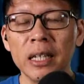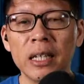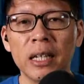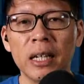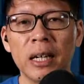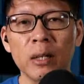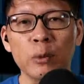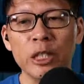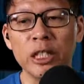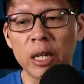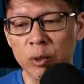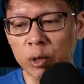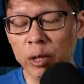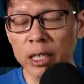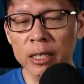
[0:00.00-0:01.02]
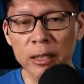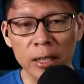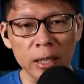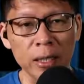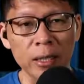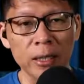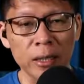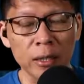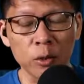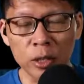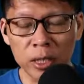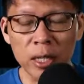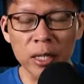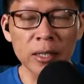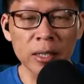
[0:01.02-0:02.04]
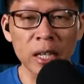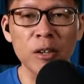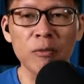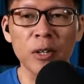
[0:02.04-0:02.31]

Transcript: I wish everyone stay safe